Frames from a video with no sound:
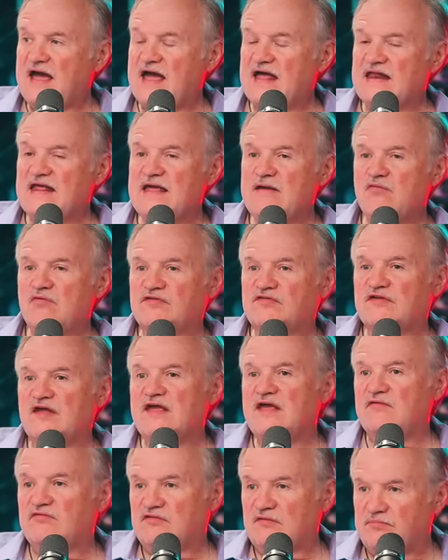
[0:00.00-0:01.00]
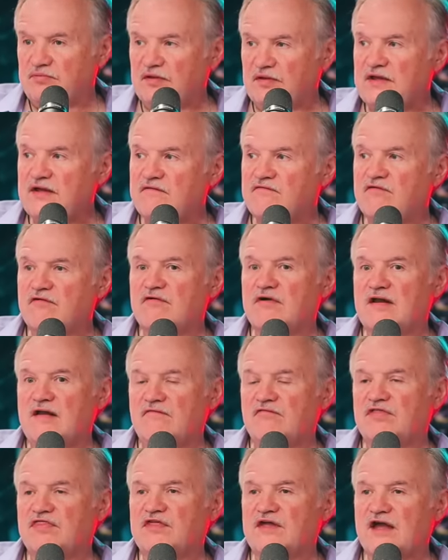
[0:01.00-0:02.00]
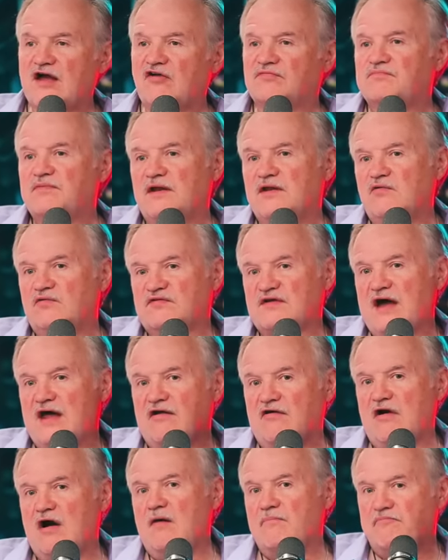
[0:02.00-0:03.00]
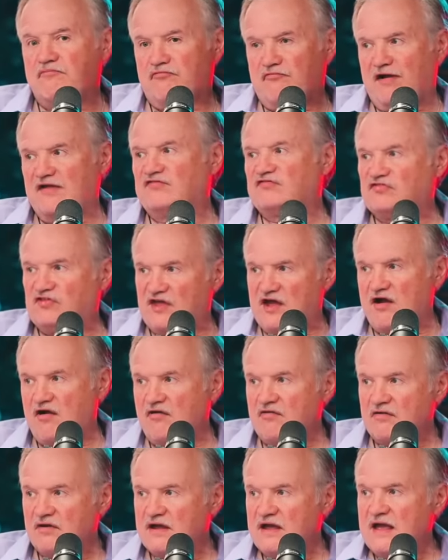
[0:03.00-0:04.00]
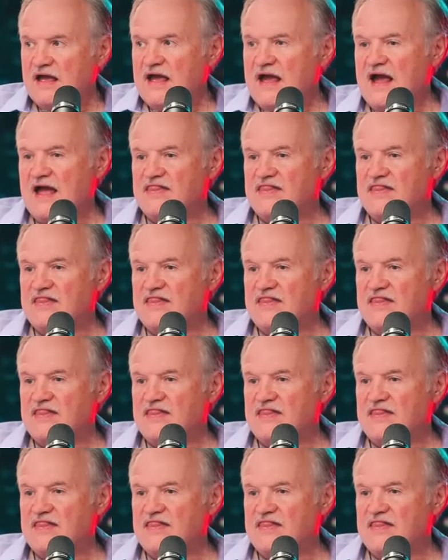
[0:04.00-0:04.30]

And he was a believer and everything else, but he was kind of oppressed there. Mm-hmm.